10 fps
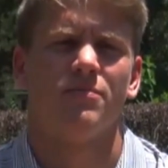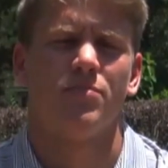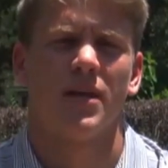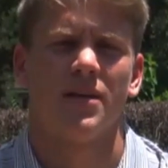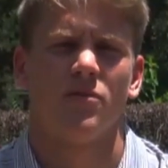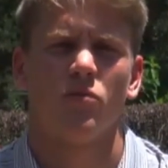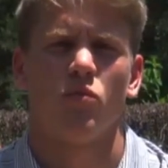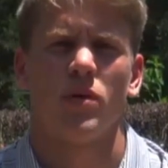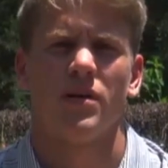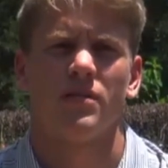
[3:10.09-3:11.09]

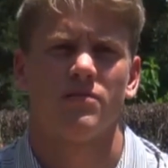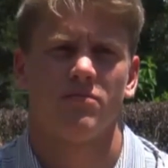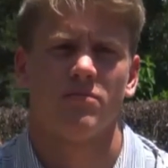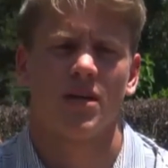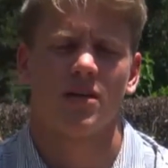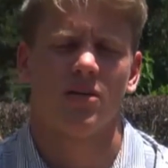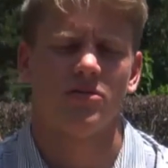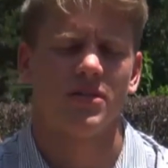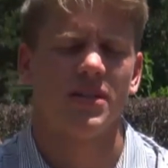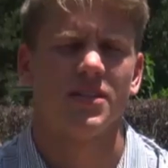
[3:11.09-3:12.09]
playing where my
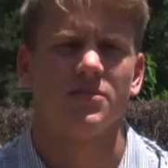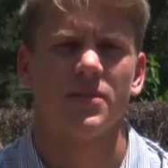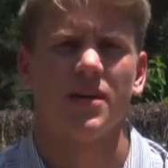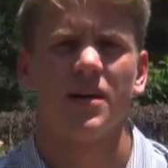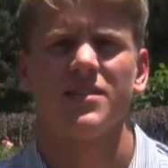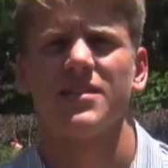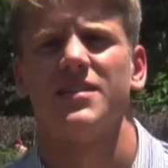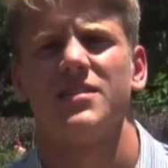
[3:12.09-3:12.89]
coach needs me, honestly.